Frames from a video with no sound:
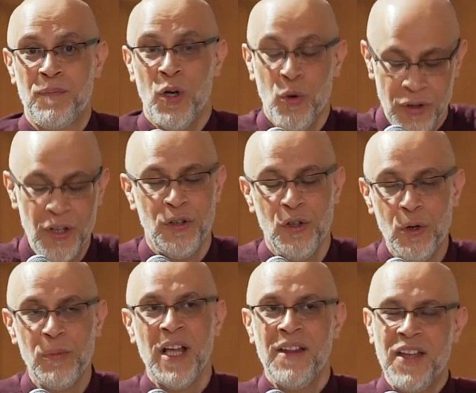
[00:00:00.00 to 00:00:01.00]
or not
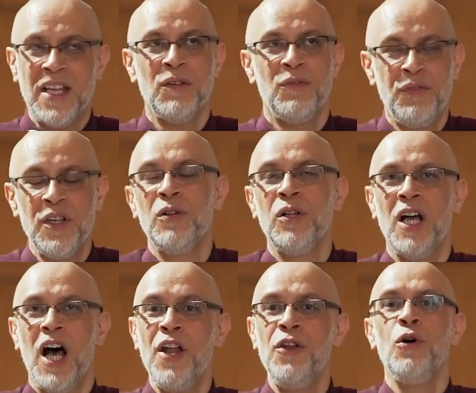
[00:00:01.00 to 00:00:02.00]
normally, they can feel
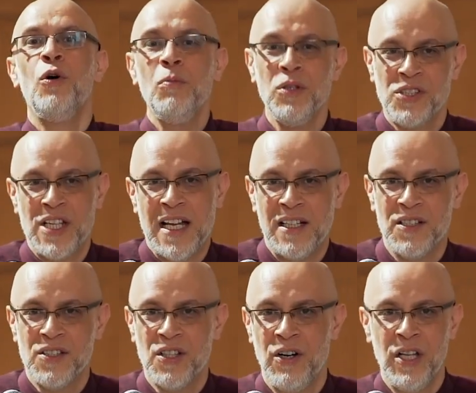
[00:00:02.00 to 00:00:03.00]
a normal
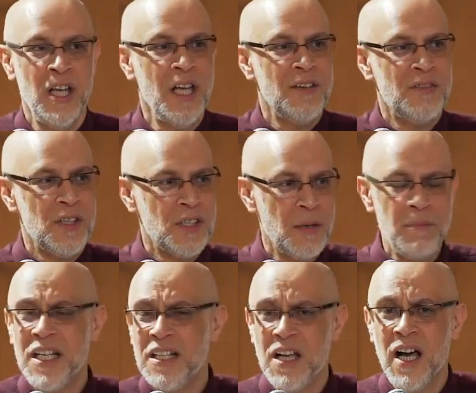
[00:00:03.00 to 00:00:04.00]
sadness, sorry.
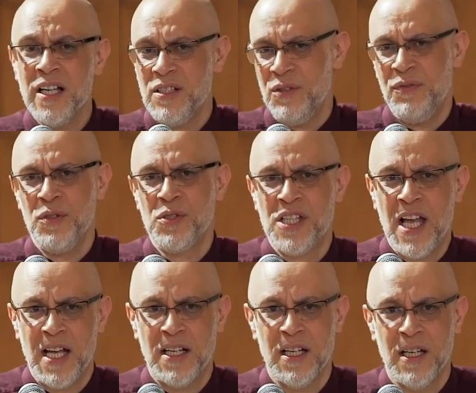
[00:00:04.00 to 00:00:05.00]
Somebody dies, you feel
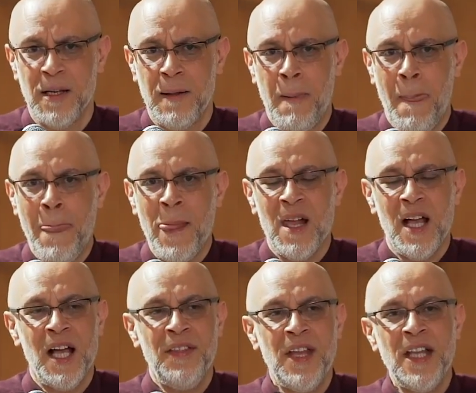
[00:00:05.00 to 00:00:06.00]
sad.
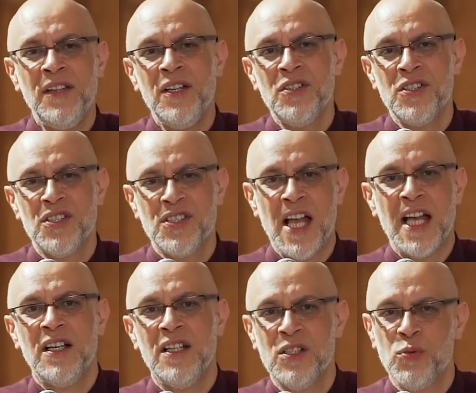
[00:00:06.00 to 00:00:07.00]
And then there is a
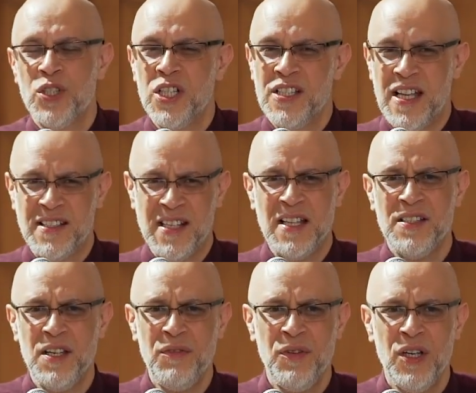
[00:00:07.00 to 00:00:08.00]
sadness which is
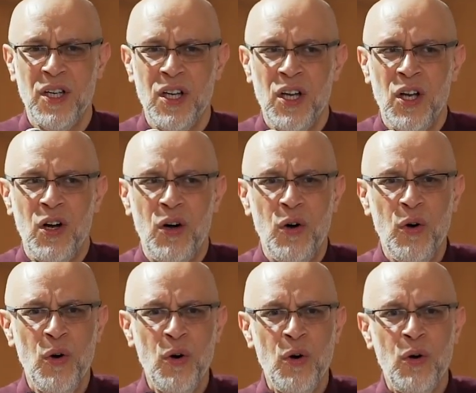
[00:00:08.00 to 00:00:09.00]
excessive,
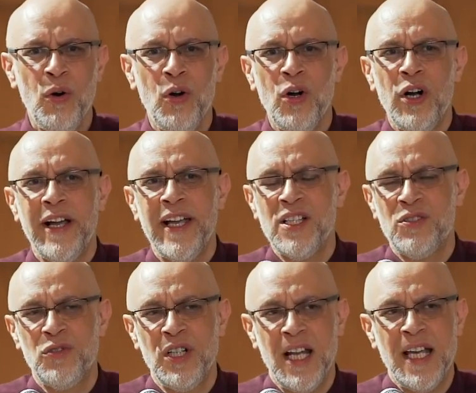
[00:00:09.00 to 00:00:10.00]
or
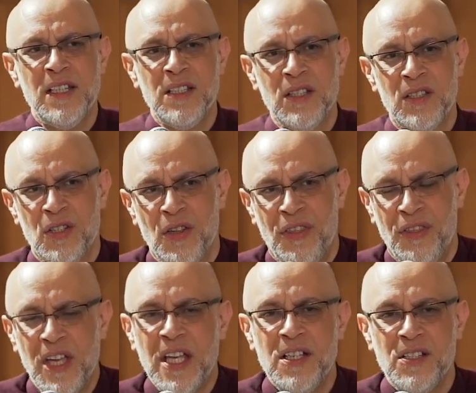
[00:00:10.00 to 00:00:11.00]
is related to
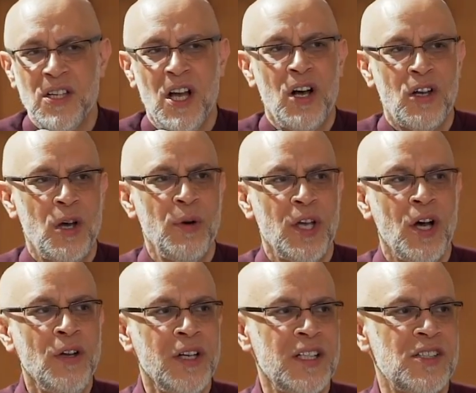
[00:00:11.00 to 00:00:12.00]
things that are going
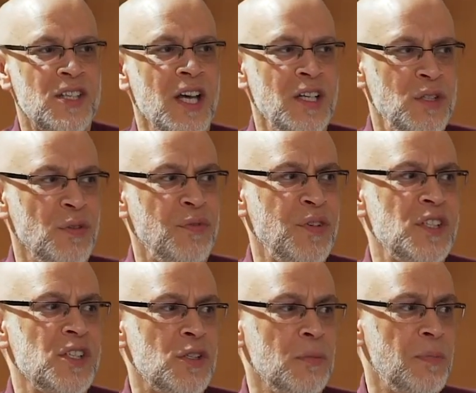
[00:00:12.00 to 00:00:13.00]
on inside your
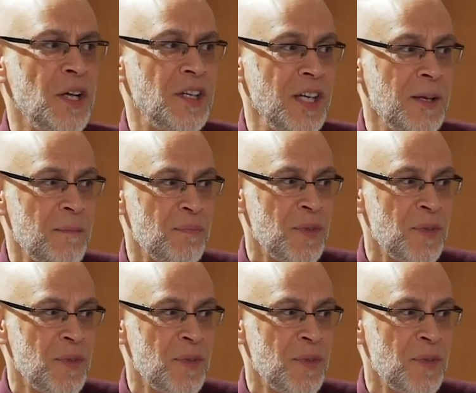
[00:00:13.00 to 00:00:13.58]
physical body.